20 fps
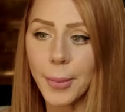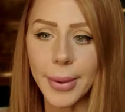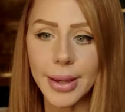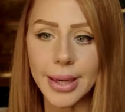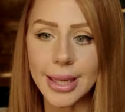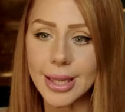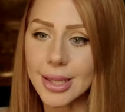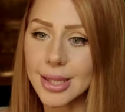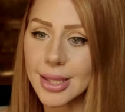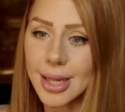
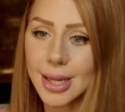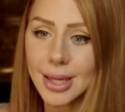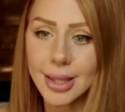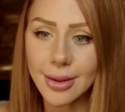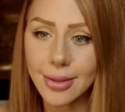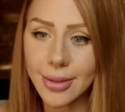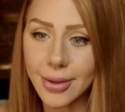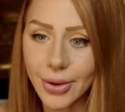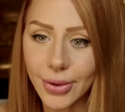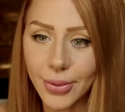but he
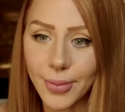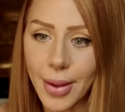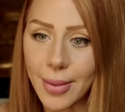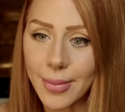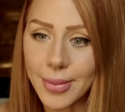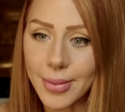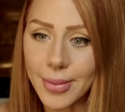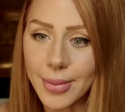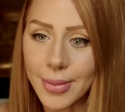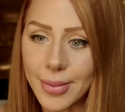said that there
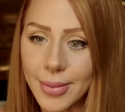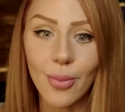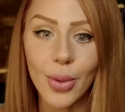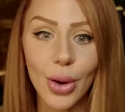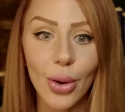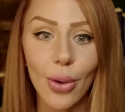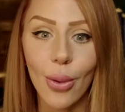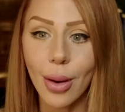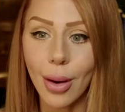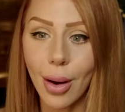may be
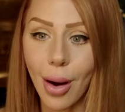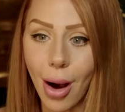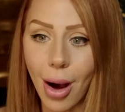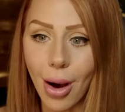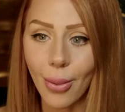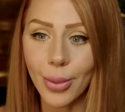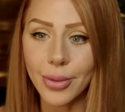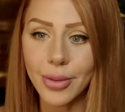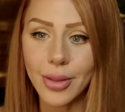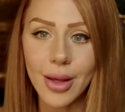something going
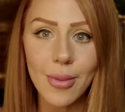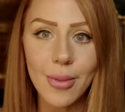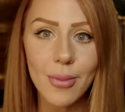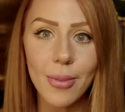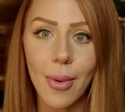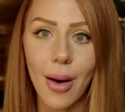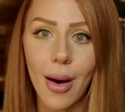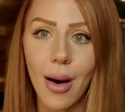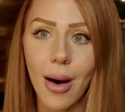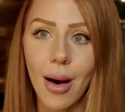on with
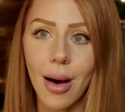him.